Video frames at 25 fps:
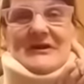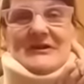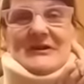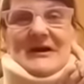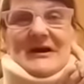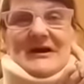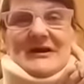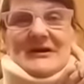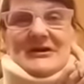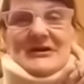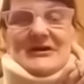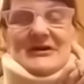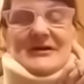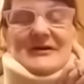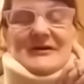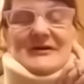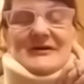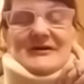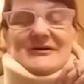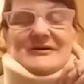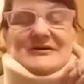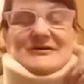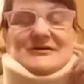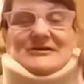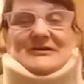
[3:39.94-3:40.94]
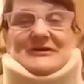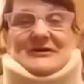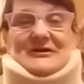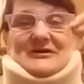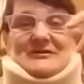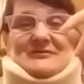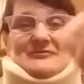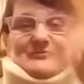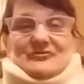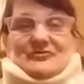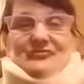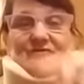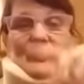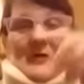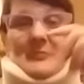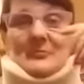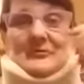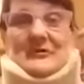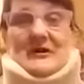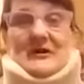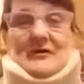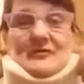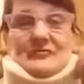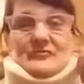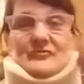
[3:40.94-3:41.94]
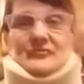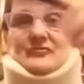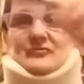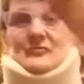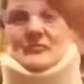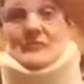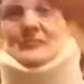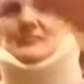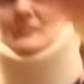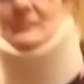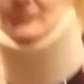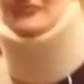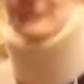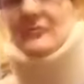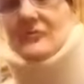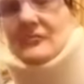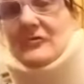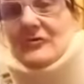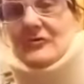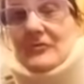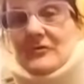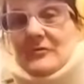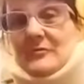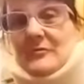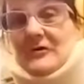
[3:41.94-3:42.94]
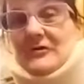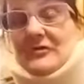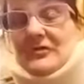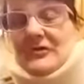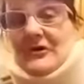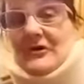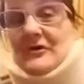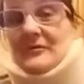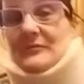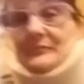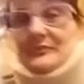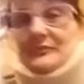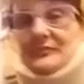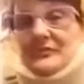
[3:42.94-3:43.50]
and I it dropped down, so sorry about that.